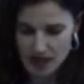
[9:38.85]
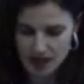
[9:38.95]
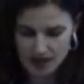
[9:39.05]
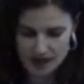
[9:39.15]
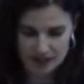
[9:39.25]

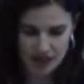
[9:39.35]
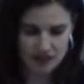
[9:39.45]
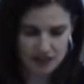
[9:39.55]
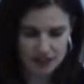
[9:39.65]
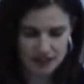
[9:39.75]
And I
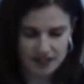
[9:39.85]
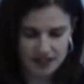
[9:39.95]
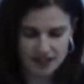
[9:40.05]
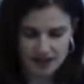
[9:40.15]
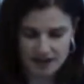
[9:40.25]
really
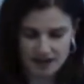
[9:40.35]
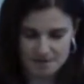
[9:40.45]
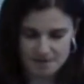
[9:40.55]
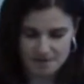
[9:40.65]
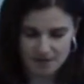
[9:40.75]
think
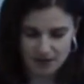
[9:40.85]
um,